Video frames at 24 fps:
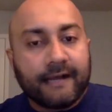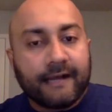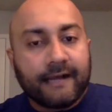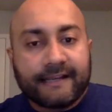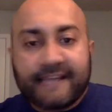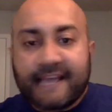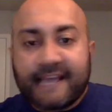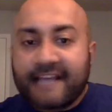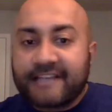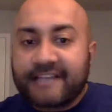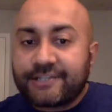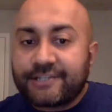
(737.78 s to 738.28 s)

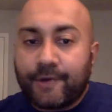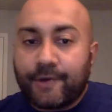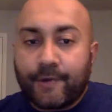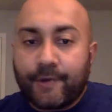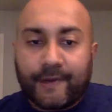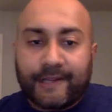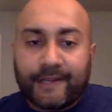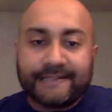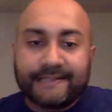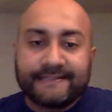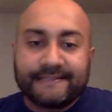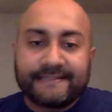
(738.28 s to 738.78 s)
cache
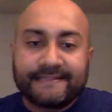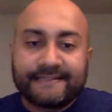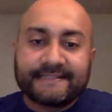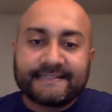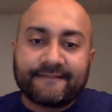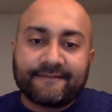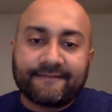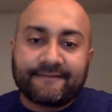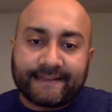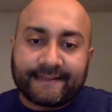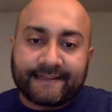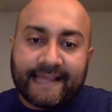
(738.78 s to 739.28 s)
tokens and
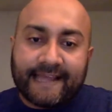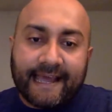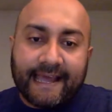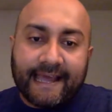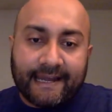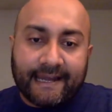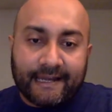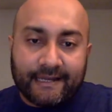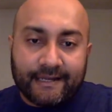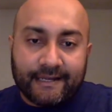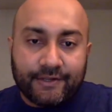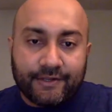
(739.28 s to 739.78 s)
stuff like that,
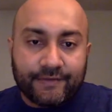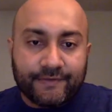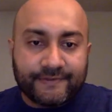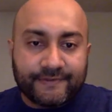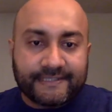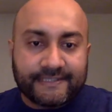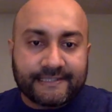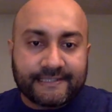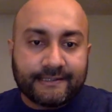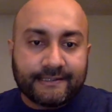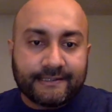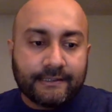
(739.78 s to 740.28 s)
and
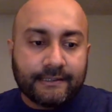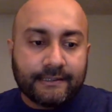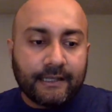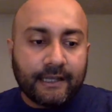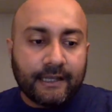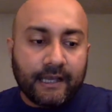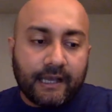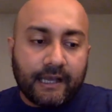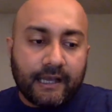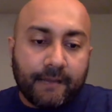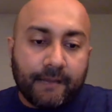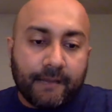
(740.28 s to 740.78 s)
used
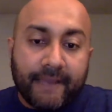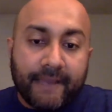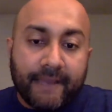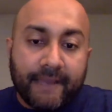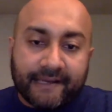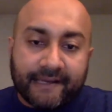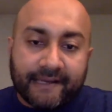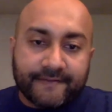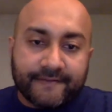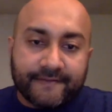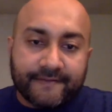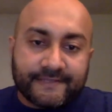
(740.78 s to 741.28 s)

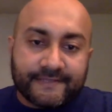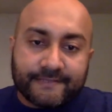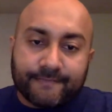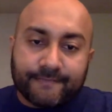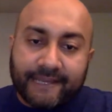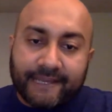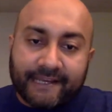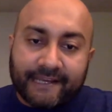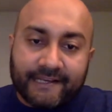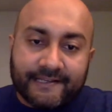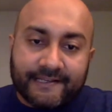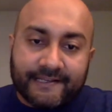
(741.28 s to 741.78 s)

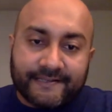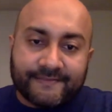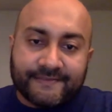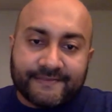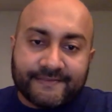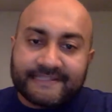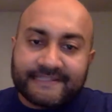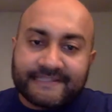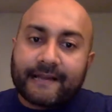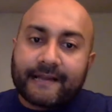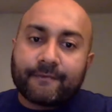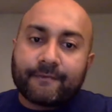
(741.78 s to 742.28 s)

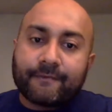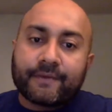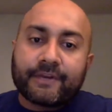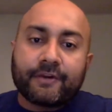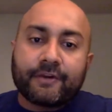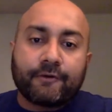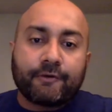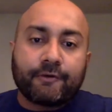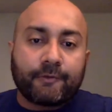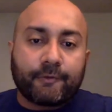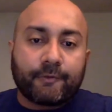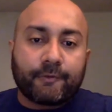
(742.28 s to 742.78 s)
mechanisms that
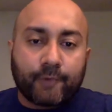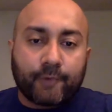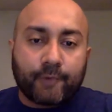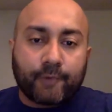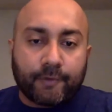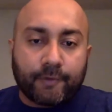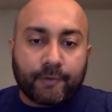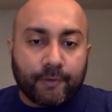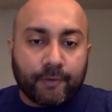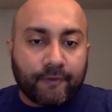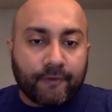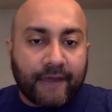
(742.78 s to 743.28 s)
were
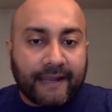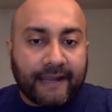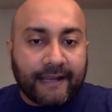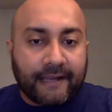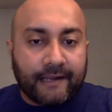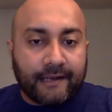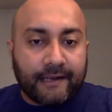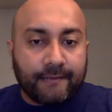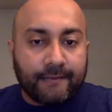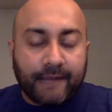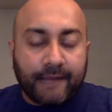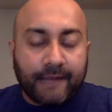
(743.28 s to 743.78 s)

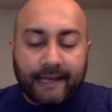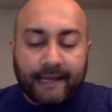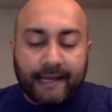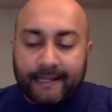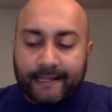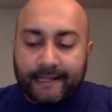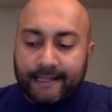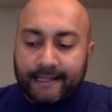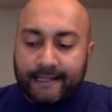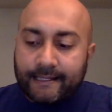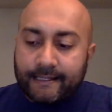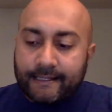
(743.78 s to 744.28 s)
provided
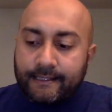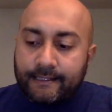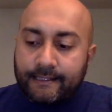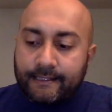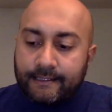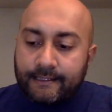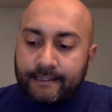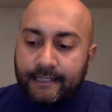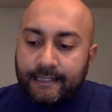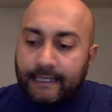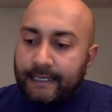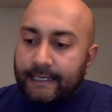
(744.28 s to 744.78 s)
by,
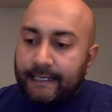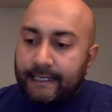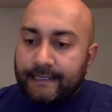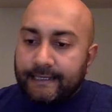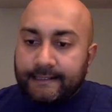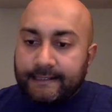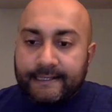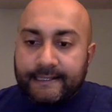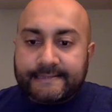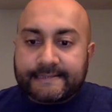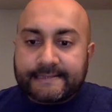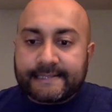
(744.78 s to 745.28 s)

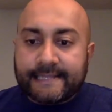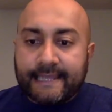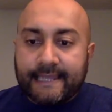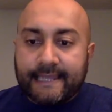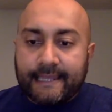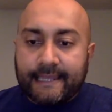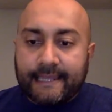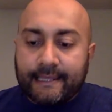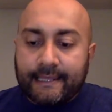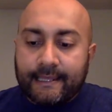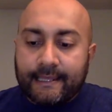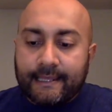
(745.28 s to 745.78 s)
let's
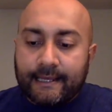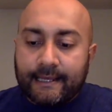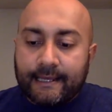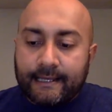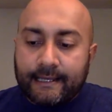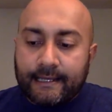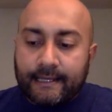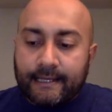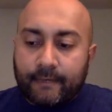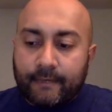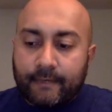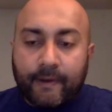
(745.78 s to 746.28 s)
say,
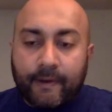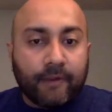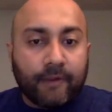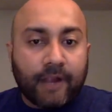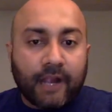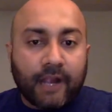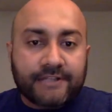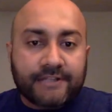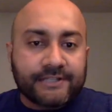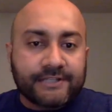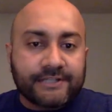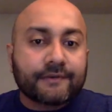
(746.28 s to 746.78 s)

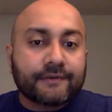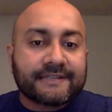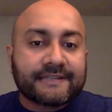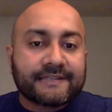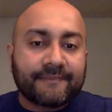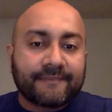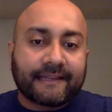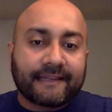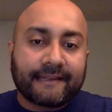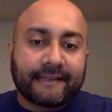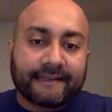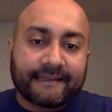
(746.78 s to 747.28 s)
WebLogic or
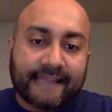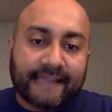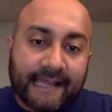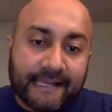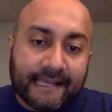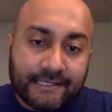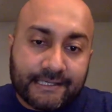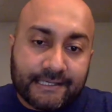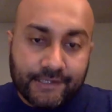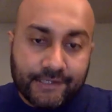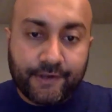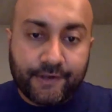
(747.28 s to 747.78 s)
something like
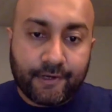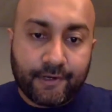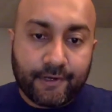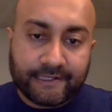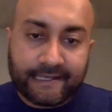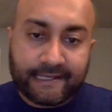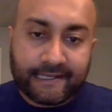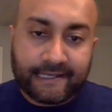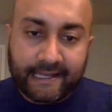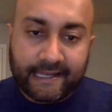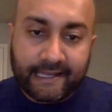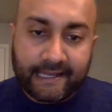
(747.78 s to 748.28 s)
that to do
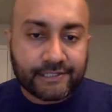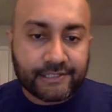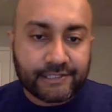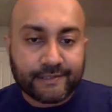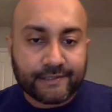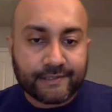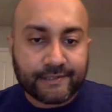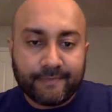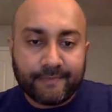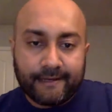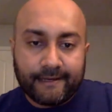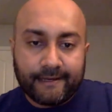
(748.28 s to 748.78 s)

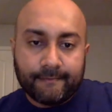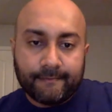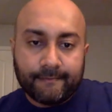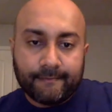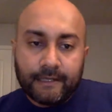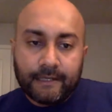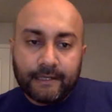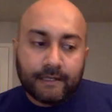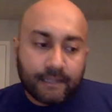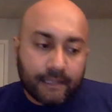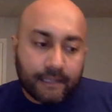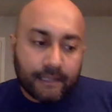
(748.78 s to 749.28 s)
authentication. But
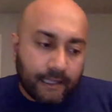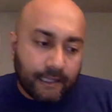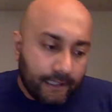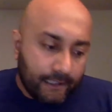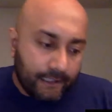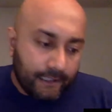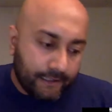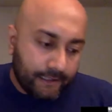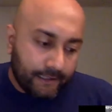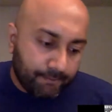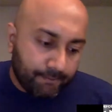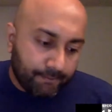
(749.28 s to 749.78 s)

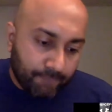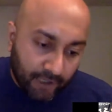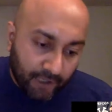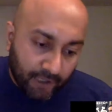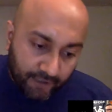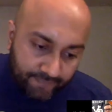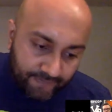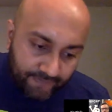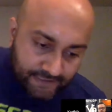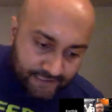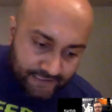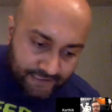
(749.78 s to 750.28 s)
part
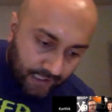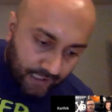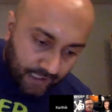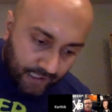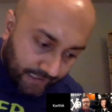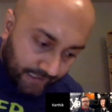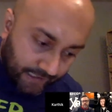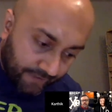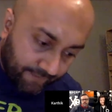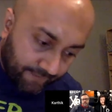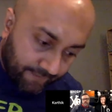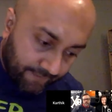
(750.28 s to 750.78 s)
of the talk
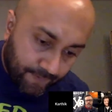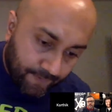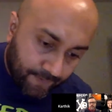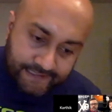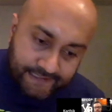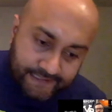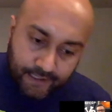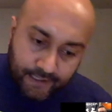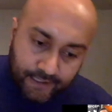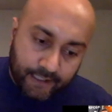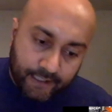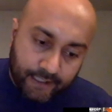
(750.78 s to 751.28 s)
kind of
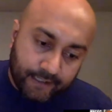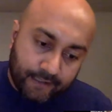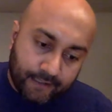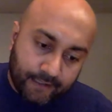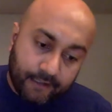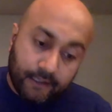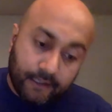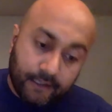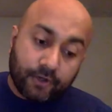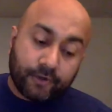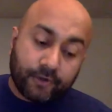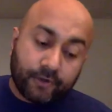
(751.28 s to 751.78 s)
focused on,
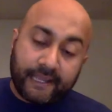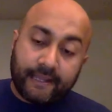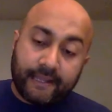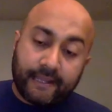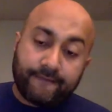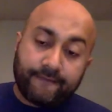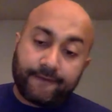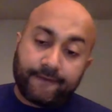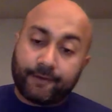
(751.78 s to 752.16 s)
okay, if